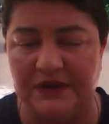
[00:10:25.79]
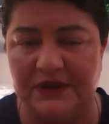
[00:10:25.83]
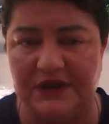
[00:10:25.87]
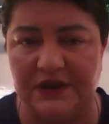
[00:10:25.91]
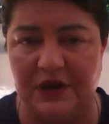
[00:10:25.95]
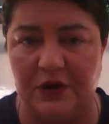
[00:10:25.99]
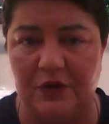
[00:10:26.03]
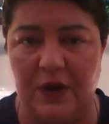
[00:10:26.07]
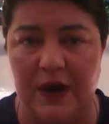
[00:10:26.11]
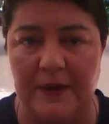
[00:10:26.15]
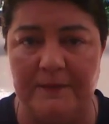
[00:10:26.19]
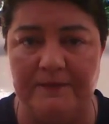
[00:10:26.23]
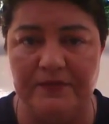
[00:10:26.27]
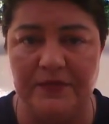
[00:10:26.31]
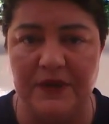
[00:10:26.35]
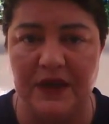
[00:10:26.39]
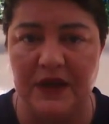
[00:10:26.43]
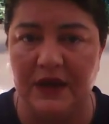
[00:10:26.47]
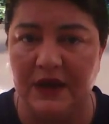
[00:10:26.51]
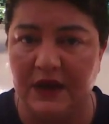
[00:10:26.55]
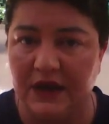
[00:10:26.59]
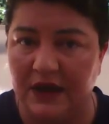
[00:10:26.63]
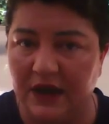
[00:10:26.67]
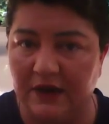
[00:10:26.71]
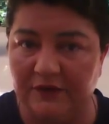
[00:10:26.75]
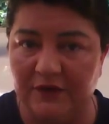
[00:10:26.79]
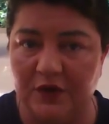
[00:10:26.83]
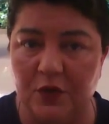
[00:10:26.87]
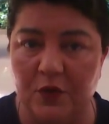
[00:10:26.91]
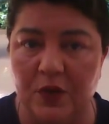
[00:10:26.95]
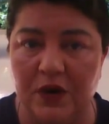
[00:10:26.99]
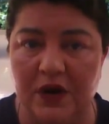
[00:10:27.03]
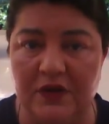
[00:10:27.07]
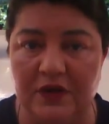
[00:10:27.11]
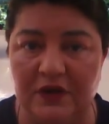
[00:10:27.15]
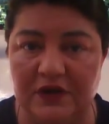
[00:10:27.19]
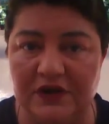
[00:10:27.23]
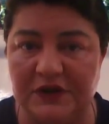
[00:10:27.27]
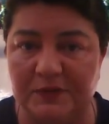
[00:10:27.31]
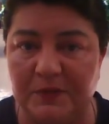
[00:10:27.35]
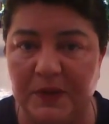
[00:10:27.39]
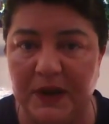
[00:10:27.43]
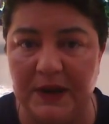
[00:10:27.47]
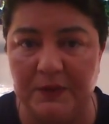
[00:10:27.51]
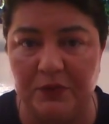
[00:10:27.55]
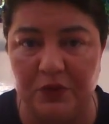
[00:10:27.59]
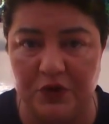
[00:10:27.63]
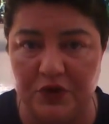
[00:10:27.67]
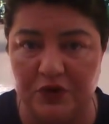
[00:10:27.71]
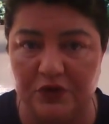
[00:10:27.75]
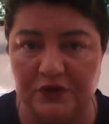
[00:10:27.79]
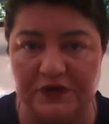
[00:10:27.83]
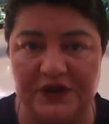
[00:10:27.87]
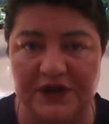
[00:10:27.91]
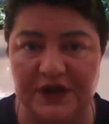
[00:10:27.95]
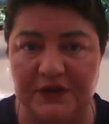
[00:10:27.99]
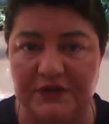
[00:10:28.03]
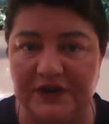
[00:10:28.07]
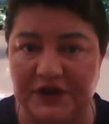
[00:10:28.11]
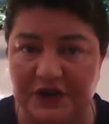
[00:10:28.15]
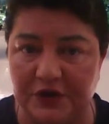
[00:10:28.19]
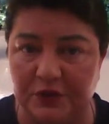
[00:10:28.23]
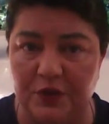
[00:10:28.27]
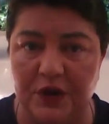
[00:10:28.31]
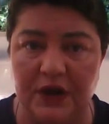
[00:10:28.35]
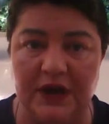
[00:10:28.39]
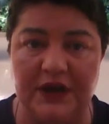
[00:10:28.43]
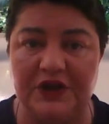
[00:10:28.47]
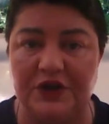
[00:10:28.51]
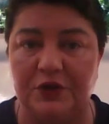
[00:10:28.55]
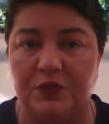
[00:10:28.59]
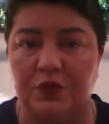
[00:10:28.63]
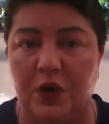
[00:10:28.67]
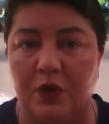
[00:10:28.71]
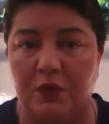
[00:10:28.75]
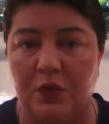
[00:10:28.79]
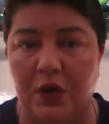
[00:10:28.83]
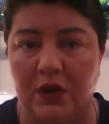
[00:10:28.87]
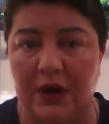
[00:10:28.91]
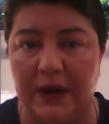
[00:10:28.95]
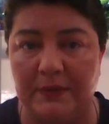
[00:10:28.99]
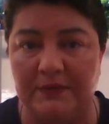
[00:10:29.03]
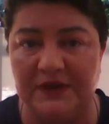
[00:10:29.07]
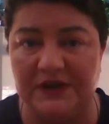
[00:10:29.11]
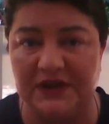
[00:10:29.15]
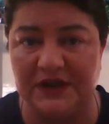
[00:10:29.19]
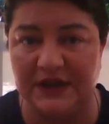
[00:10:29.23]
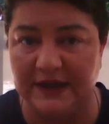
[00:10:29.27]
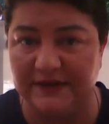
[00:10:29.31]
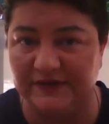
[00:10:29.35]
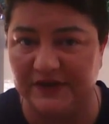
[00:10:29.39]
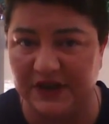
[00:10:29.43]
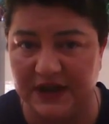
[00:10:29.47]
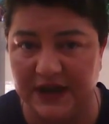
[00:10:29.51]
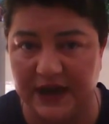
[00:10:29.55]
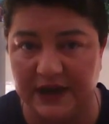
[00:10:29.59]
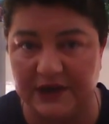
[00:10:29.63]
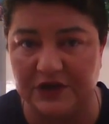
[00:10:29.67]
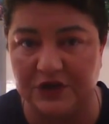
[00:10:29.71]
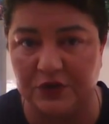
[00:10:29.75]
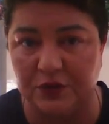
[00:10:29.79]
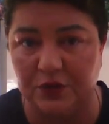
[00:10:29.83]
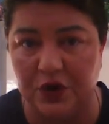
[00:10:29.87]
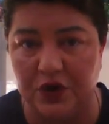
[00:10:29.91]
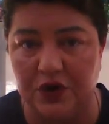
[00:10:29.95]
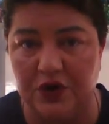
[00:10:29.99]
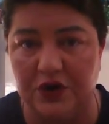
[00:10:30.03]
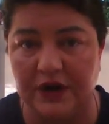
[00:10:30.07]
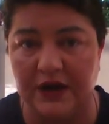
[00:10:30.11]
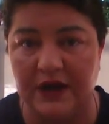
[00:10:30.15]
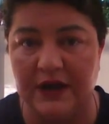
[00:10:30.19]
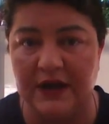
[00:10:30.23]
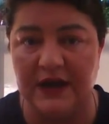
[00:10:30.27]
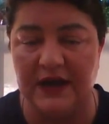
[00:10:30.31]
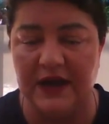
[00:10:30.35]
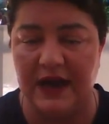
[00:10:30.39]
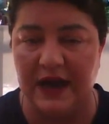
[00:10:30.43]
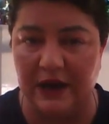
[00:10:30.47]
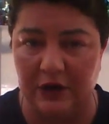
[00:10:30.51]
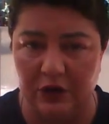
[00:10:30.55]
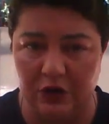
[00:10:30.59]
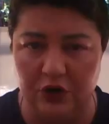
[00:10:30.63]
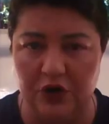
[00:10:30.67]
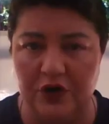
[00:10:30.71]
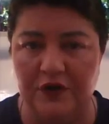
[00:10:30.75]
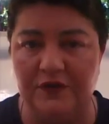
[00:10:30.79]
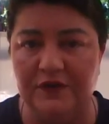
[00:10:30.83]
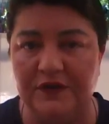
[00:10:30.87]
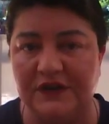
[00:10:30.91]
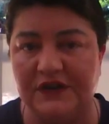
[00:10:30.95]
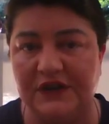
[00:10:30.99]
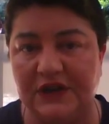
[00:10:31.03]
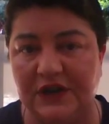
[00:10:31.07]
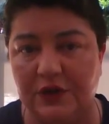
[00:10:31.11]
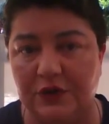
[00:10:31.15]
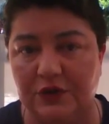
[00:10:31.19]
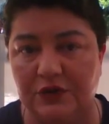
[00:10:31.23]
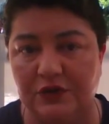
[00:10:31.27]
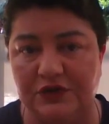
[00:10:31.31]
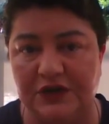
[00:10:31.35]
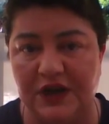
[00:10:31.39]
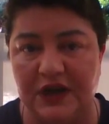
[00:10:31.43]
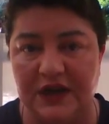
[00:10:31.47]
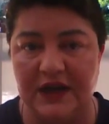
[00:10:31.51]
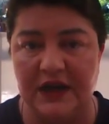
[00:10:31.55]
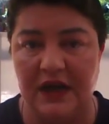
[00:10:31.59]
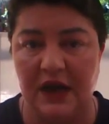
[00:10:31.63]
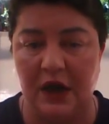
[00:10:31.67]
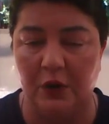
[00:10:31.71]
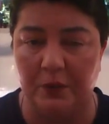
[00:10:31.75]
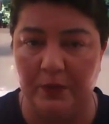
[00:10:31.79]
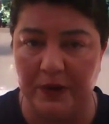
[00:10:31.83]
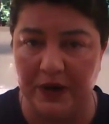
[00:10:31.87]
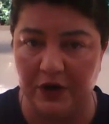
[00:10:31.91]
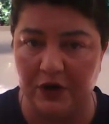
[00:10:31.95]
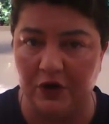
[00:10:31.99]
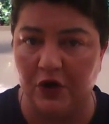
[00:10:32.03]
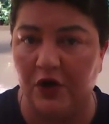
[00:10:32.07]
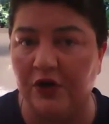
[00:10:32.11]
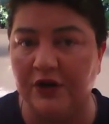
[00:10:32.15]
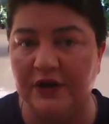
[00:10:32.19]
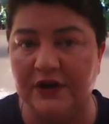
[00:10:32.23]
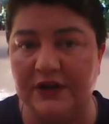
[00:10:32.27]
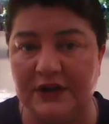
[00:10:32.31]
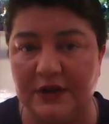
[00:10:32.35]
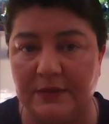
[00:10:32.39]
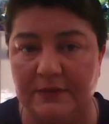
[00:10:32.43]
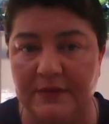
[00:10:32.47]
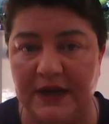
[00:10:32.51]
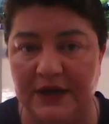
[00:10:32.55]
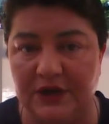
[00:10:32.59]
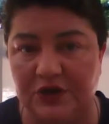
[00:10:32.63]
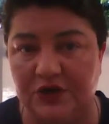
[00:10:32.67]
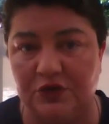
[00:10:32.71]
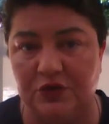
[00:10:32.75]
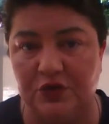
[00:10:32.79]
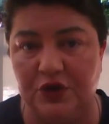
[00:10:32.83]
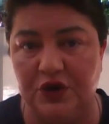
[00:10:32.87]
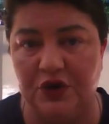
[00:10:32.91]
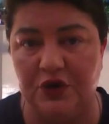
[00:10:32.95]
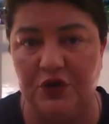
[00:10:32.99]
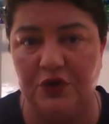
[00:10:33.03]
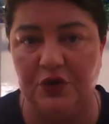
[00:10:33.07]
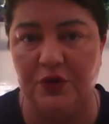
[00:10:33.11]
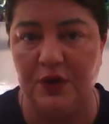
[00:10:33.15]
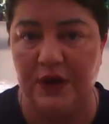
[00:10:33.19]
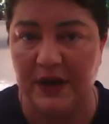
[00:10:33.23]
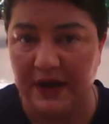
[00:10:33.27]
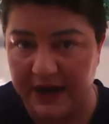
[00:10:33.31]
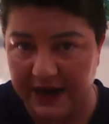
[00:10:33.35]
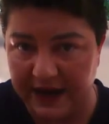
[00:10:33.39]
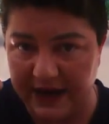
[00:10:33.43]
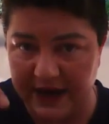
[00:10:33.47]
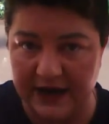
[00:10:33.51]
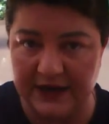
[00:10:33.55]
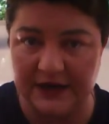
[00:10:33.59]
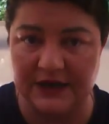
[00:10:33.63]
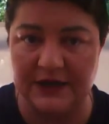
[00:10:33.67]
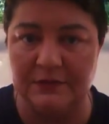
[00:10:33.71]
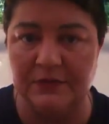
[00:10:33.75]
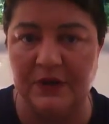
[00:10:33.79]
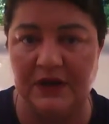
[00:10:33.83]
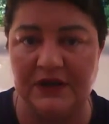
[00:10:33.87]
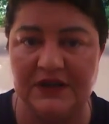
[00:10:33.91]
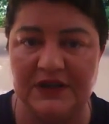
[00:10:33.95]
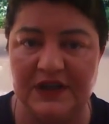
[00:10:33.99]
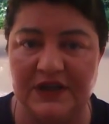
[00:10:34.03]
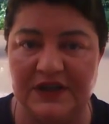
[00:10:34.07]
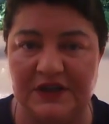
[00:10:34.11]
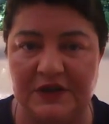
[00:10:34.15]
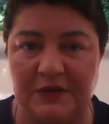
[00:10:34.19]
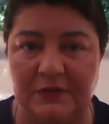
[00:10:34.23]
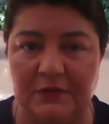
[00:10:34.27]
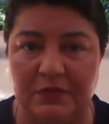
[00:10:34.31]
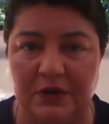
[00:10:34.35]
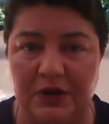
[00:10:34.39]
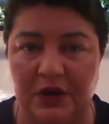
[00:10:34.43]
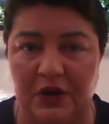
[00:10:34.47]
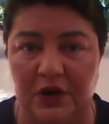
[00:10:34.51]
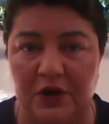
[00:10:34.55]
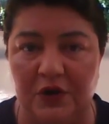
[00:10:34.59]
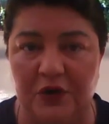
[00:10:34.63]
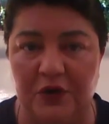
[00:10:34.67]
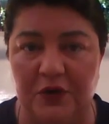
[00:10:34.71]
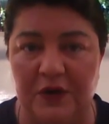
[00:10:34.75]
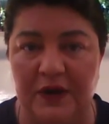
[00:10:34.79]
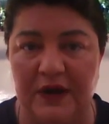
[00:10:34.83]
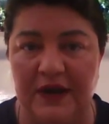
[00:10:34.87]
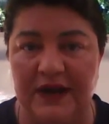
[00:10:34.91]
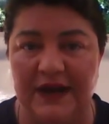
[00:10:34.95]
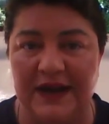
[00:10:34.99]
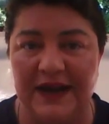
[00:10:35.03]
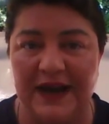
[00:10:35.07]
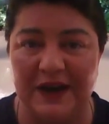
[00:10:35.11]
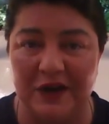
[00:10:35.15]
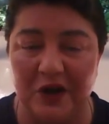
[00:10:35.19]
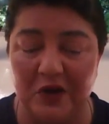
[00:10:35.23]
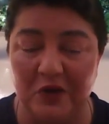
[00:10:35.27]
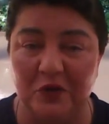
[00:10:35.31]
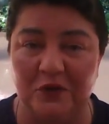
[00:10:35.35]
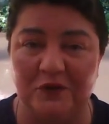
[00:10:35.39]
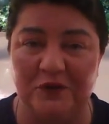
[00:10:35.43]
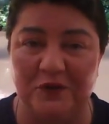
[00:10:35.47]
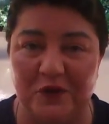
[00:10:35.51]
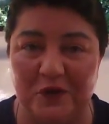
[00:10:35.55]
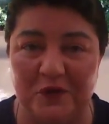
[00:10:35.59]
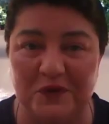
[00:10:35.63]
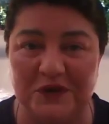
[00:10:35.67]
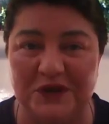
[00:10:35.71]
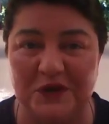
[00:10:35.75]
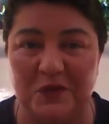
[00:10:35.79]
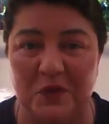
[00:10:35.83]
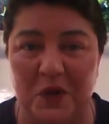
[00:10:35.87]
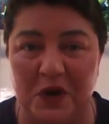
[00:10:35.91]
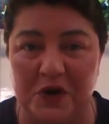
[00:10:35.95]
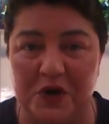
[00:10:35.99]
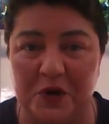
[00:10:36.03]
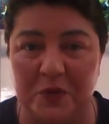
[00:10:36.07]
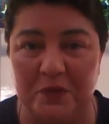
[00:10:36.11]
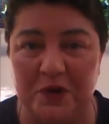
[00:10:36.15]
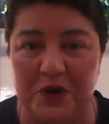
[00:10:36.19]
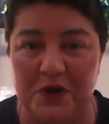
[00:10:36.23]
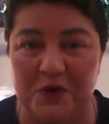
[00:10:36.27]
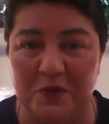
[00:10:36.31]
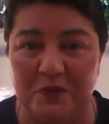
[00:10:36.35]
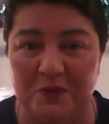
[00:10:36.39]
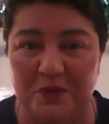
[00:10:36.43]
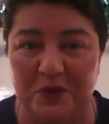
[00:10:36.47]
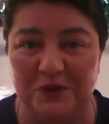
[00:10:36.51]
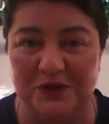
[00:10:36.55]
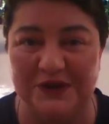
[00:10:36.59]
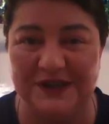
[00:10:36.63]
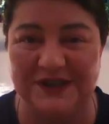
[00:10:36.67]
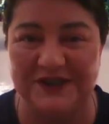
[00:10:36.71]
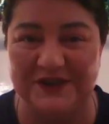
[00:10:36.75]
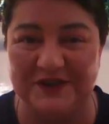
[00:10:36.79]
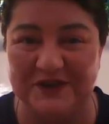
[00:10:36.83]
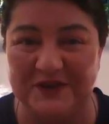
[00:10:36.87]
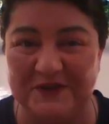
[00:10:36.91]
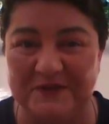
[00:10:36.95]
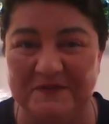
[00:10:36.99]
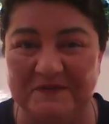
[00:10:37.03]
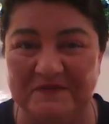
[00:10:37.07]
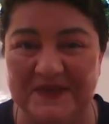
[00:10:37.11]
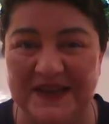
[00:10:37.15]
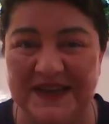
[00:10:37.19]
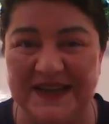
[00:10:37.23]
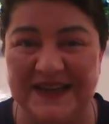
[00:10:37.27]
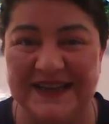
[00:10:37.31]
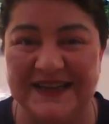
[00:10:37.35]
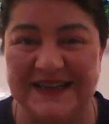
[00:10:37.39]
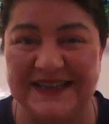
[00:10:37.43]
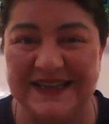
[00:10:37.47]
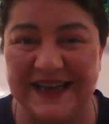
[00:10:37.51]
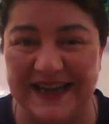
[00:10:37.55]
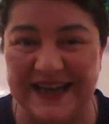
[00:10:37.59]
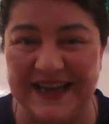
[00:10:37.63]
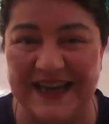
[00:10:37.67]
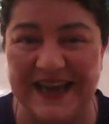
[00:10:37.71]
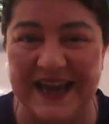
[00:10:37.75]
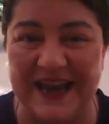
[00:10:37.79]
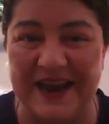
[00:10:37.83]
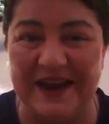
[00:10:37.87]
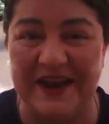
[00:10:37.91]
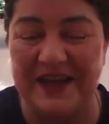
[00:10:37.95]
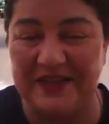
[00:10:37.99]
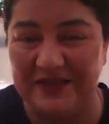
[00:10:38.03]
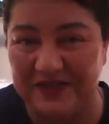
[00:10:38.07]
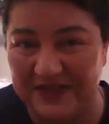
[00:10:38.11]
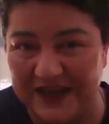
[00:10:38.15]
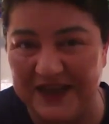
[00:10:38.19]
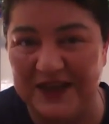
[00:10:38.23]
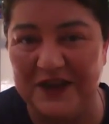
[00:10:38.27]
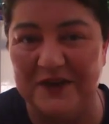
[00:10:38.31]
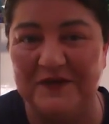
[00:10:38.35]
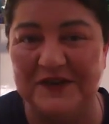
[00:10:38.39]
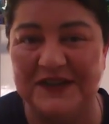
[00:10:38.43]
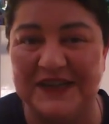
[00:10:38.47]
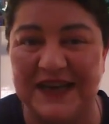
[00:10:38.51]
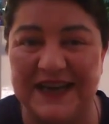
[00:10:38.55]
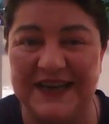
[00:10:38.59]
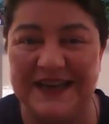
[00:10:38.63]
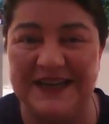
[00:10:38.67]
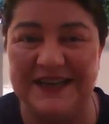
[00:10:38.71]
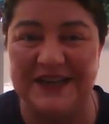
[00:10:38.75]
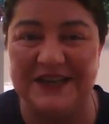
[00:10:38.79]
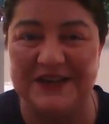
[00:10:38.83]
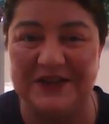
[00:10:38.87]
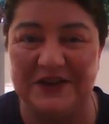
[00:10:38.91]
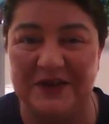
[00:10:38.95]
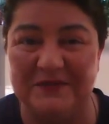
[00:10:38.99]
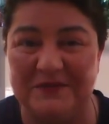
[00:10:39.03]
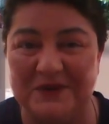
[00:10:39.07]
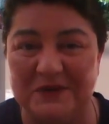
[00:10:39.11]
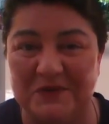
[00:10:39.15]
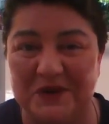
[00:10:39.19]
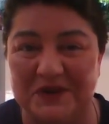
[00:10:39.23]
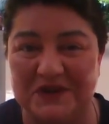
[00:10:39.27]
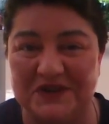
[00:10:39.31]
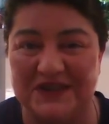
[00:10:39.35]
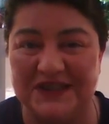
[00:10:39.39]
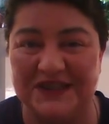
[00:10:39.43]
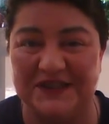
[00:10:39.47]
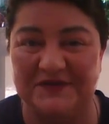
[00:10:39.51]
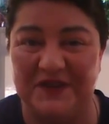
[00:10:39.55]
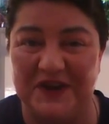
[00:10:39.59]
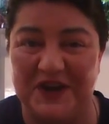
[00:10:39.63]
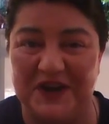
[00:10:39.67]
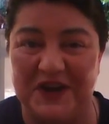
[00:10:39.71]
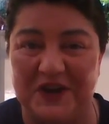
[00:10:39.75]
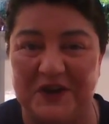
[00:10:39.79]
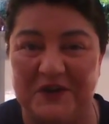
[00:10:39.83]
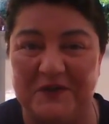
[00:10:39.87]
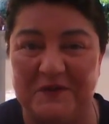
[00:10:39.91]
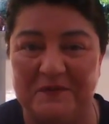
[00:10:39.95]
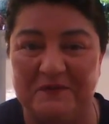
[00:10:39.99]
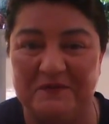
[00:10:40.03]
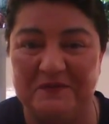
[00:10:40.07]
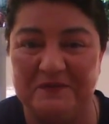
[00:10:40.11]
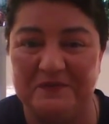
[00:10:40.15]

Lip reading: So if you're one of those people, you're serious, you're willing to roll up your sleeves and get to work and learn the skills, it'll be an honour to mentor you. Enter my system below, and I look forward to welcoming you aboard soon. Take care, and thank you for taking the time to watch this video.